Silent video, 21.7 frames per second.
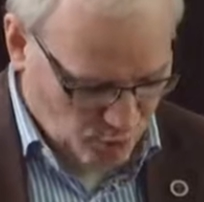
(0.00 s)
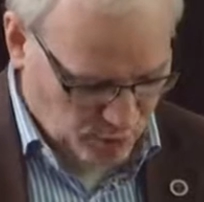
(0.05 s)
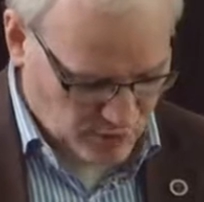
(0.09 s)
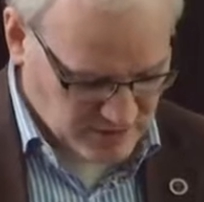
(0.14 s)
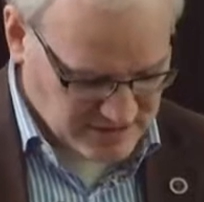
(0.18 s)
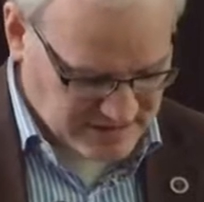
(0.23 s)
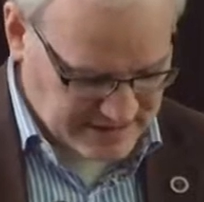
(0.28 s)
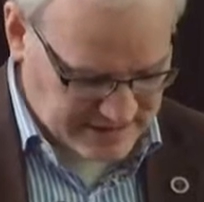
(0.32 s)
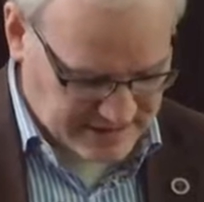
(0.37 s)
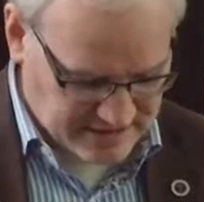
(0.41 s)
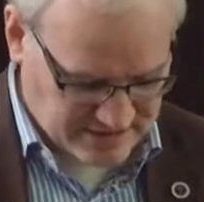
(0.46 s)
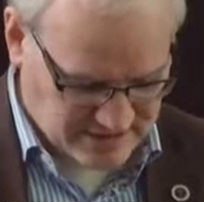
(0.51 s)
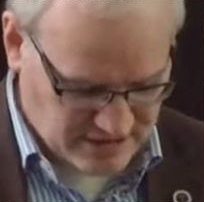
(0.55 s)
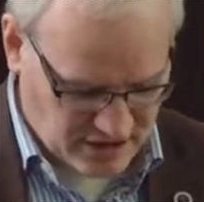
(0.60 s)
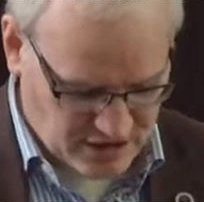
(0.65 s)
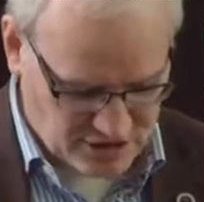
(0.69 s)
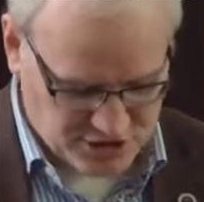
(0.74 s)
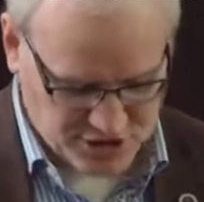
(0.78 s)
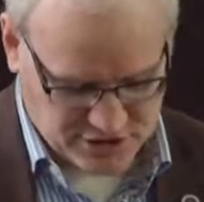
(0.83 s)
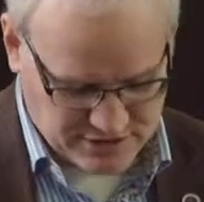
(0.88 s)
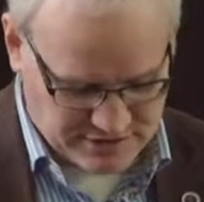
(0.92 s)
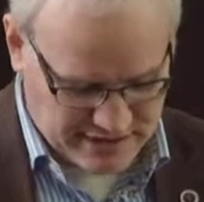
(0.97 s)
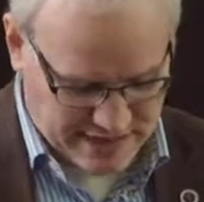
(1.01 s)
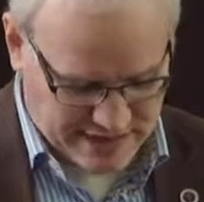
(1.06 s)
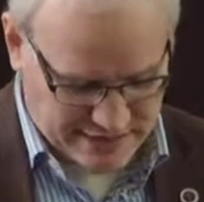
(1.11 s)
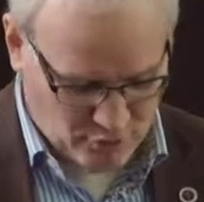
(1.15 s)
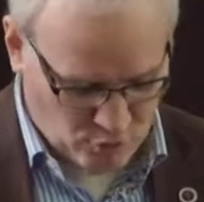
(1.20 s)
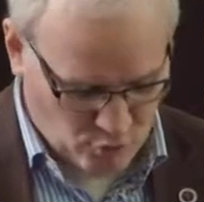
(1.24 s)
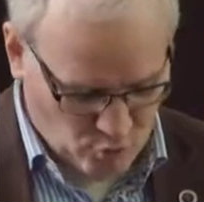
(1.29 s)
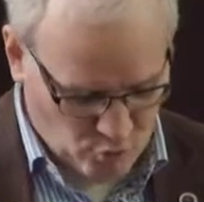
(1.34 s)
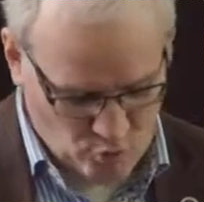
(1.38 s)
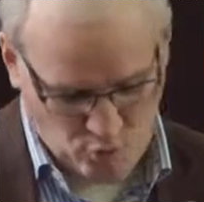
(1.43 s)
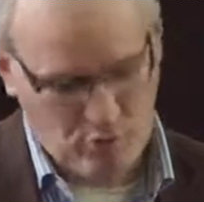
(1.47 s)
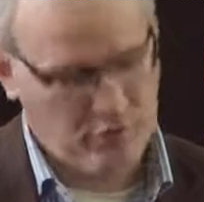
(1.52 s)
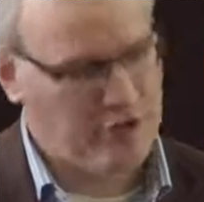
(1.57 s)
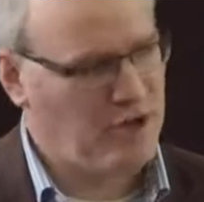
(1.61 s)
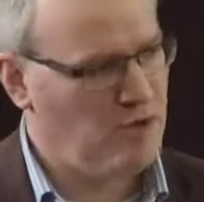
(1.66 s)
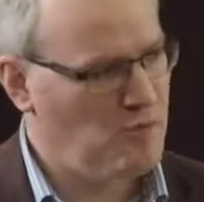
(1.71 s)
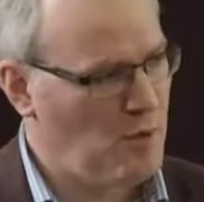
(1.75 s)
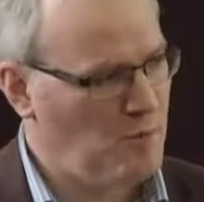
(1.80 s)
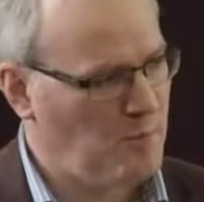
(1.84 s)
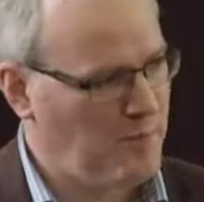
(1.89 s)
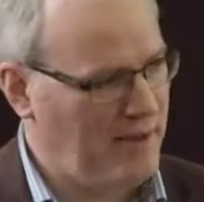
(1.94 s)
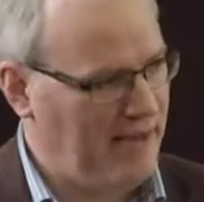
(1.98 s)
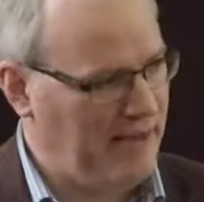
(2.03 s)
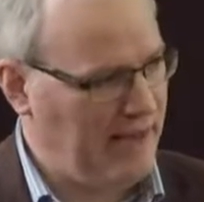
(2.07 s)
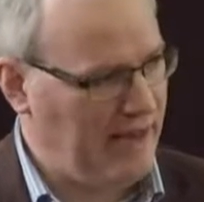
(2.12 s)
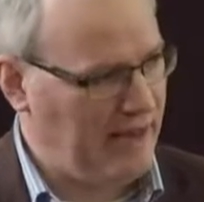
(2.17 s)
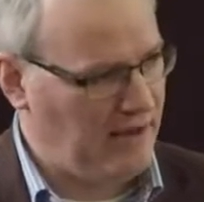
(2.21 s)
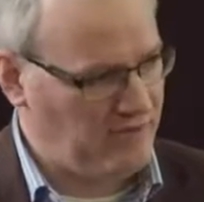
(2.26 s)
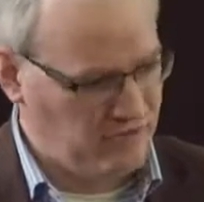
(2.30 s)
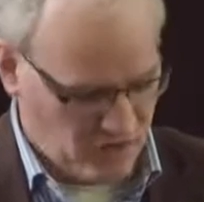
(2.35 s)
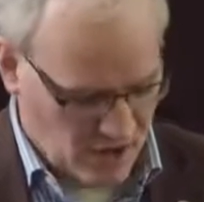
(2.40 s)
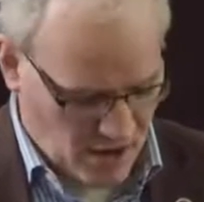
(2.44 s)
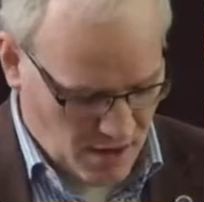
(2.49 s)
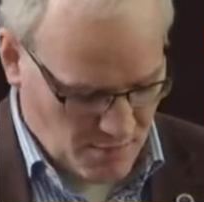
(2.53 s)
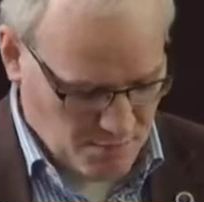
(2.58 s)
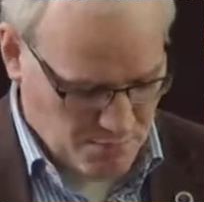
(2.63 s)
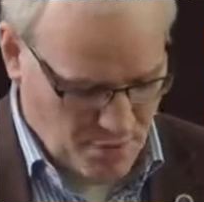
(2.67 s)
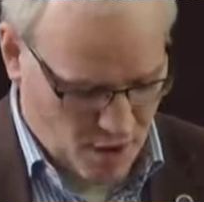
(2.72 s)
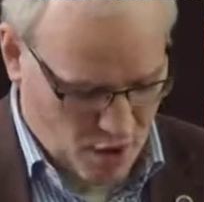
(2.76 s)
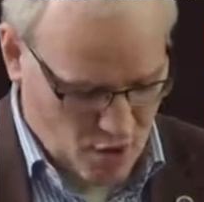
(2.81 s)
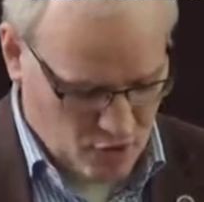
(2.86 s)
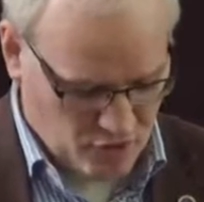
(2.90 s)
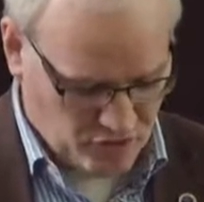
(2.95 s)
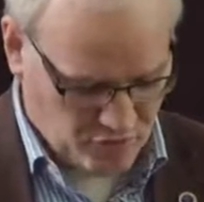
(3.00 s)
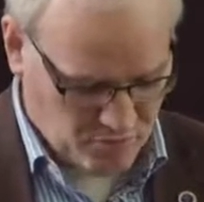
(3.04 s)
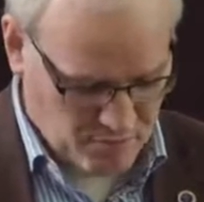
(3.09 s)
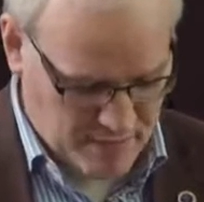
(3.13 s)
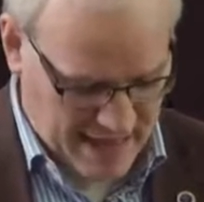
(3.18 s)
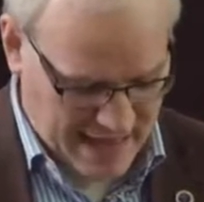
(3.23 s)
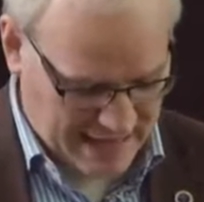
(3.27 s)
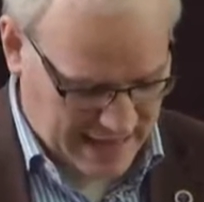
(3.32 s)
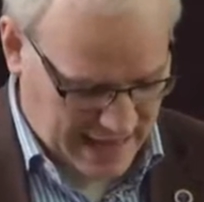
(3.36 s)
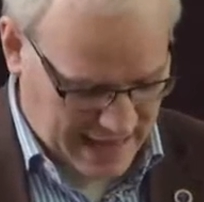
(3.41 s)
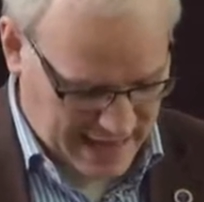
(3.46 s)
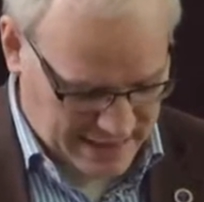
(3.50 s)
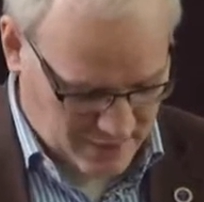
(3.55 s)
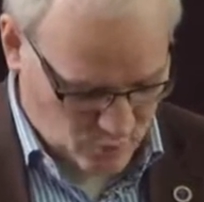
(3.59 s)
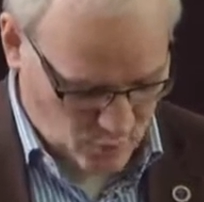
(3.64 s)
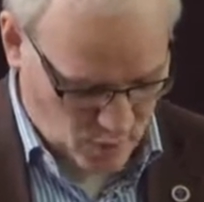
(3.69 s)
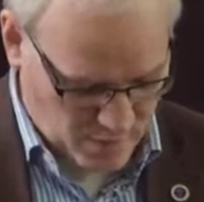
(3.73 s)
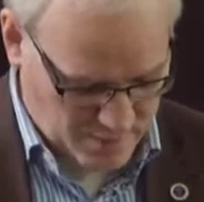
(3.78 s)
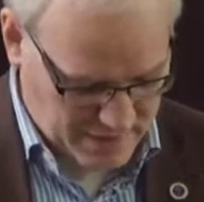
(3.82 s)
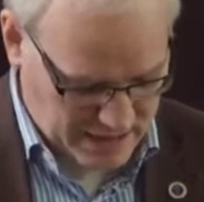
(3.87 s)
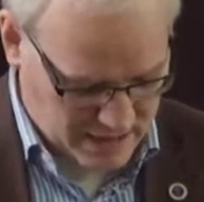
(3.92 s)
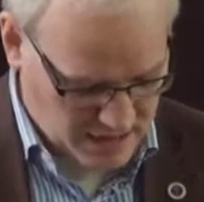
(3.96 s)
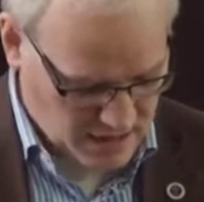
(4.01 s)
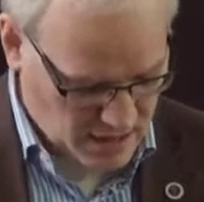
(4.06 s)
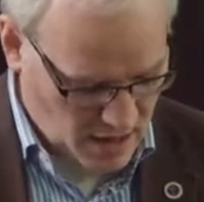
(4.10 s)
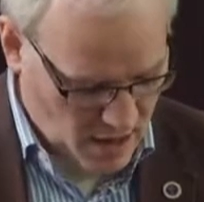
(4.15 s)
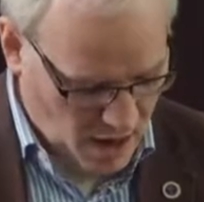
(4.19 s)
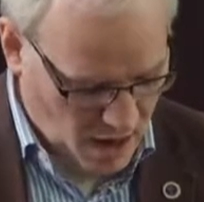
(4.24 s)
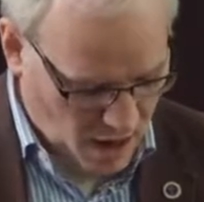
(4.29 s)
was the assertion that all human beings, both men and women,